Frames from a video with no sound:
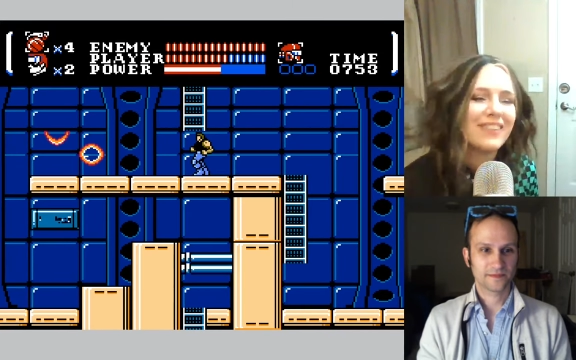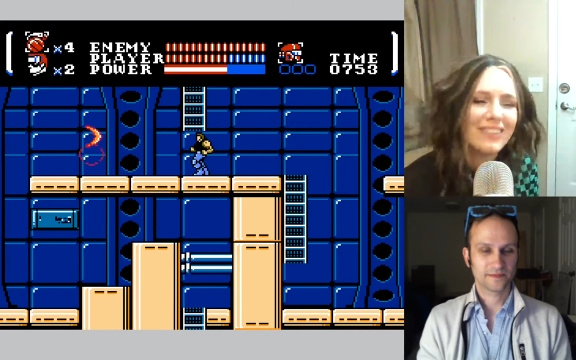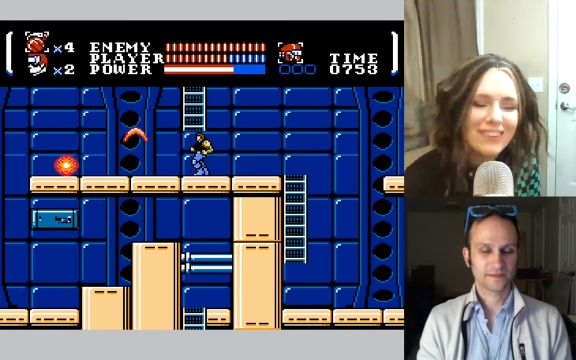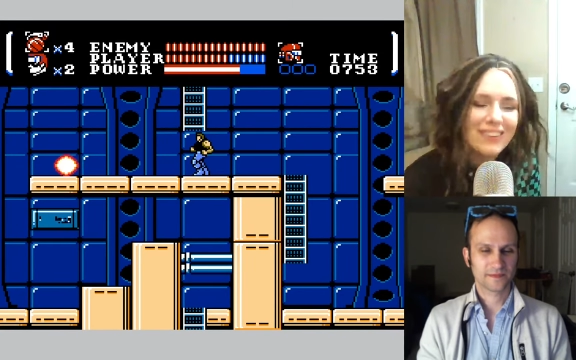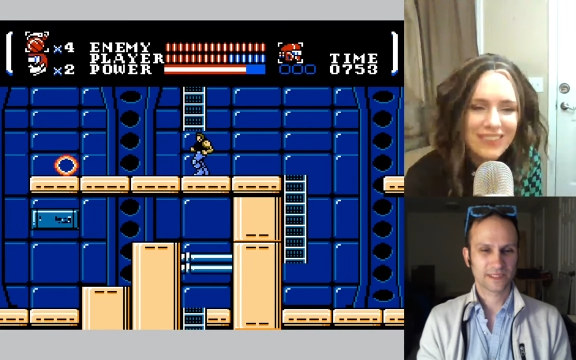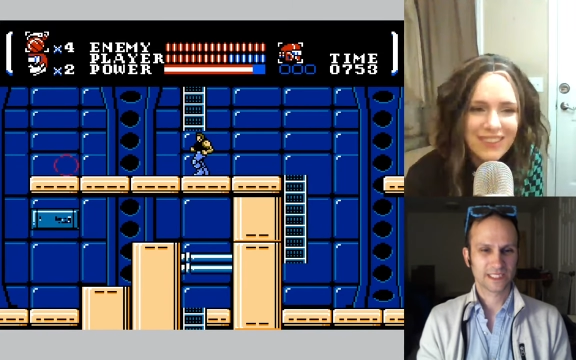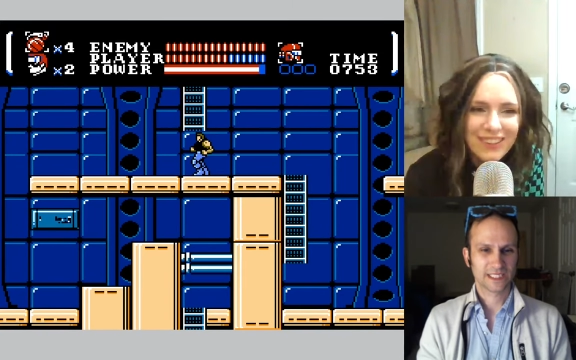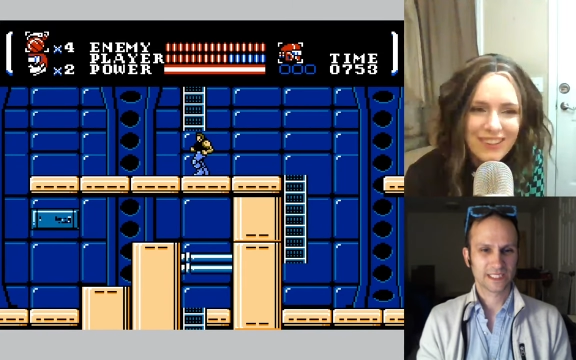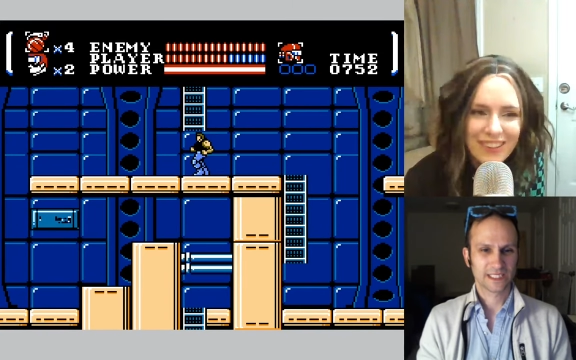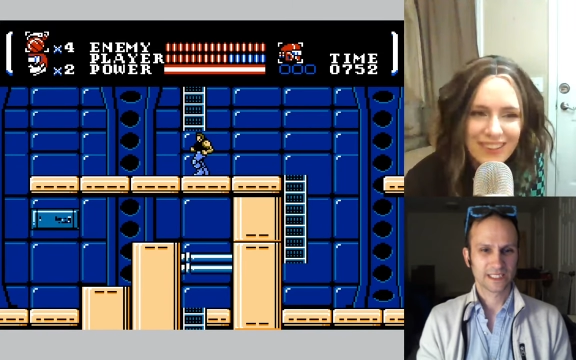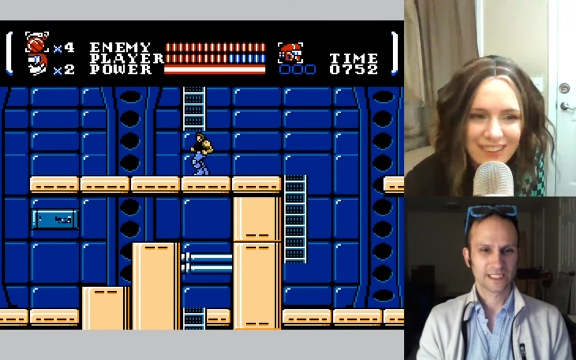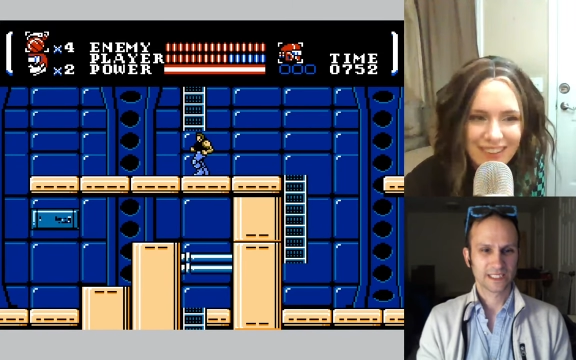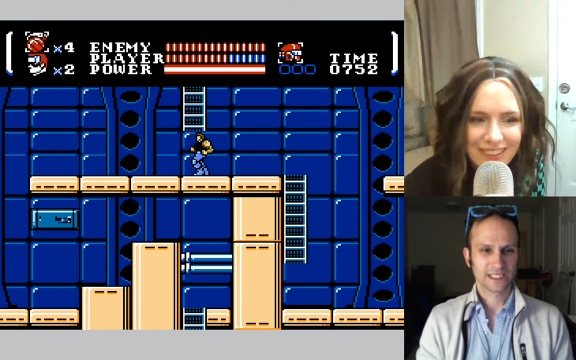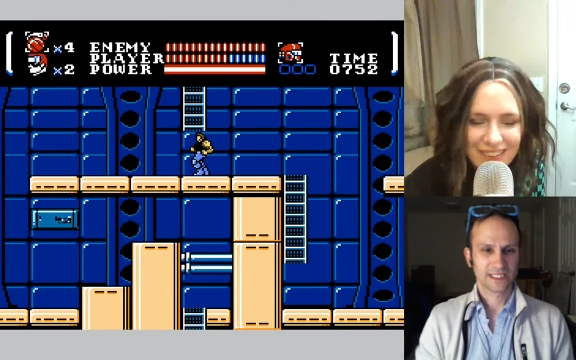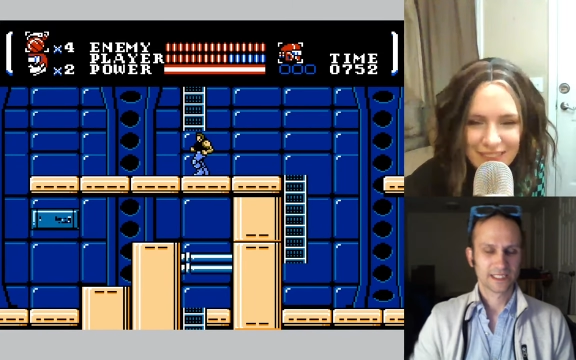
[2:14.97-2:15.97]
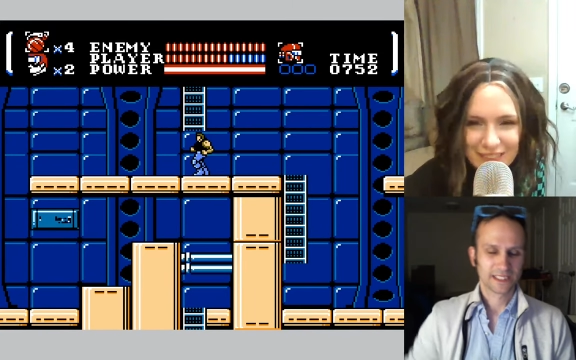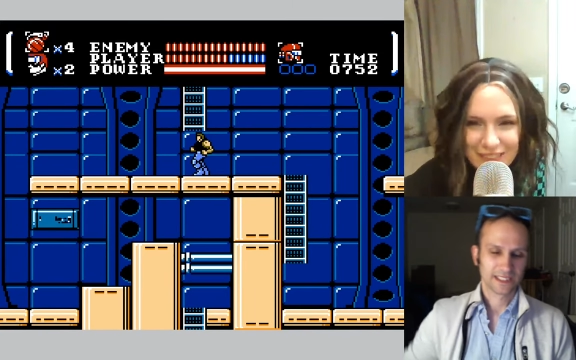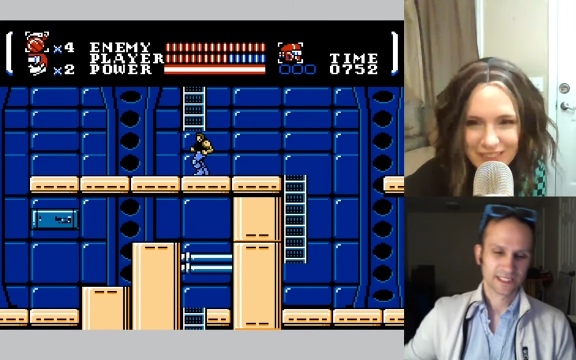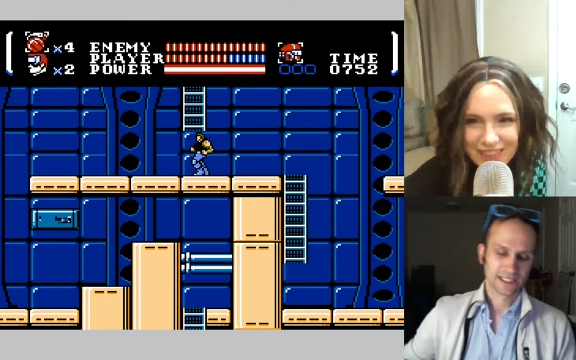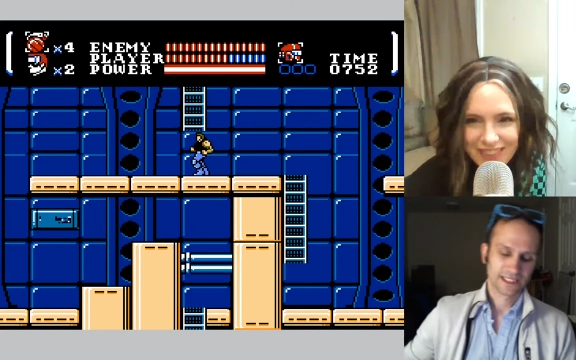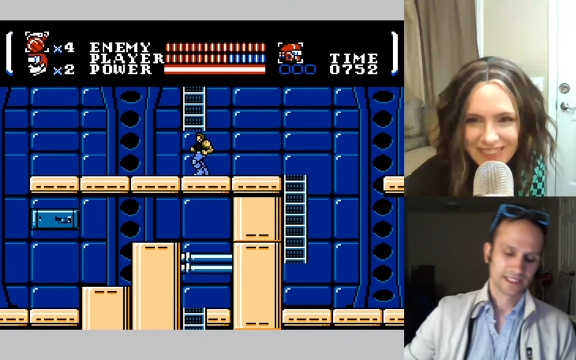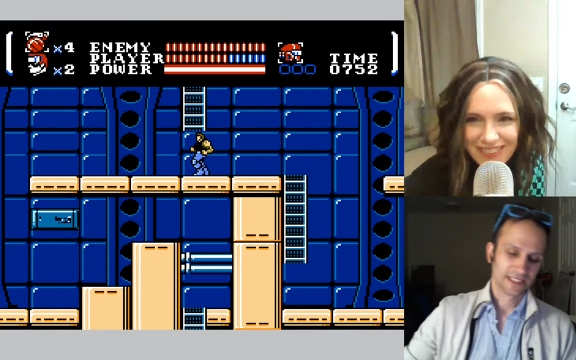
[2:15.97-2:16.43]

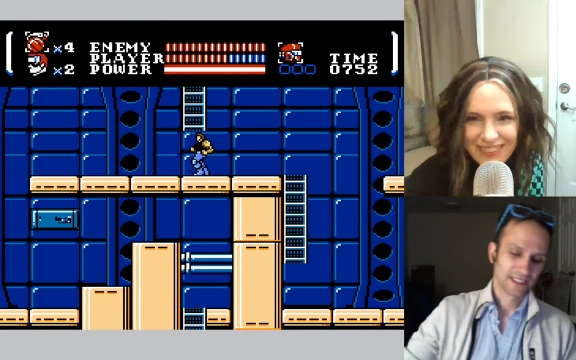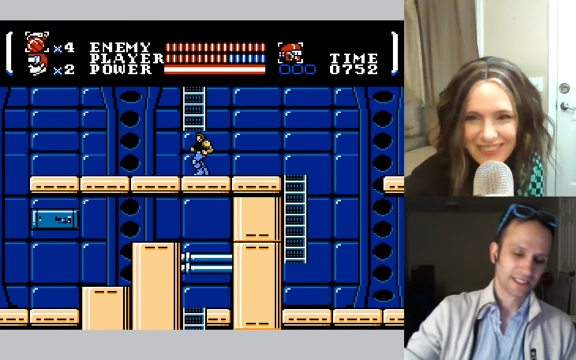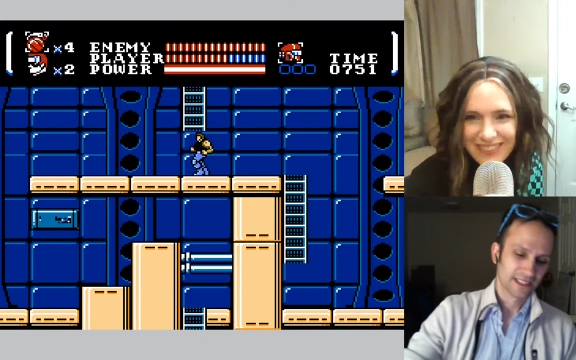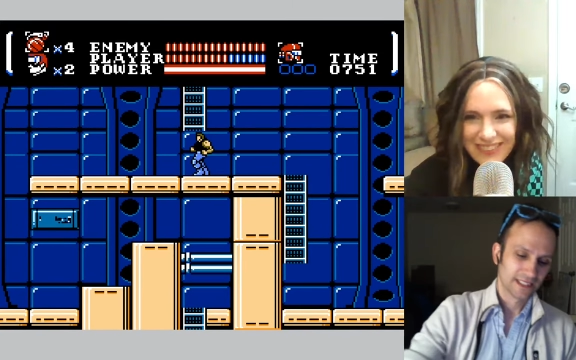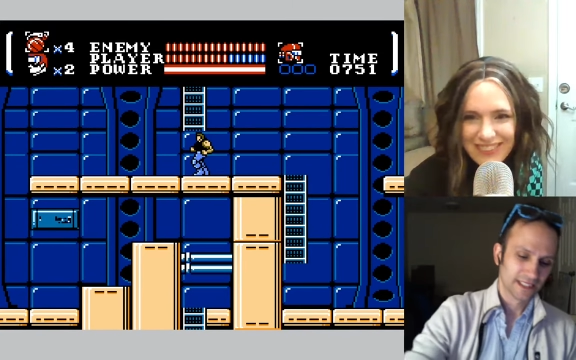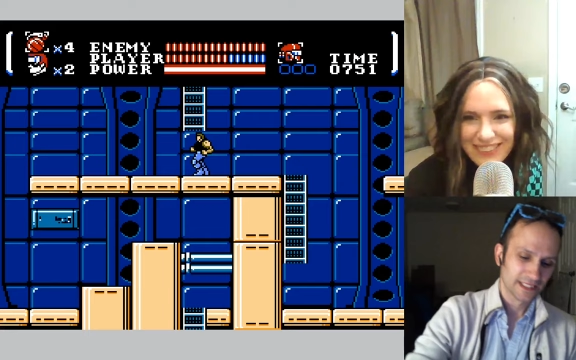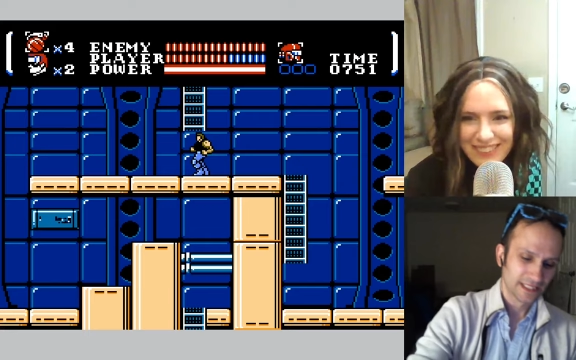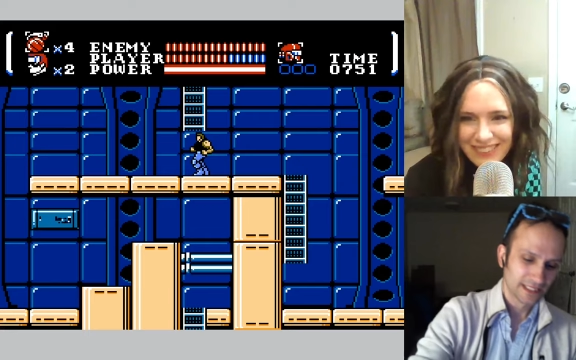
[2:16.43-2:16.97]
Nobody speaks.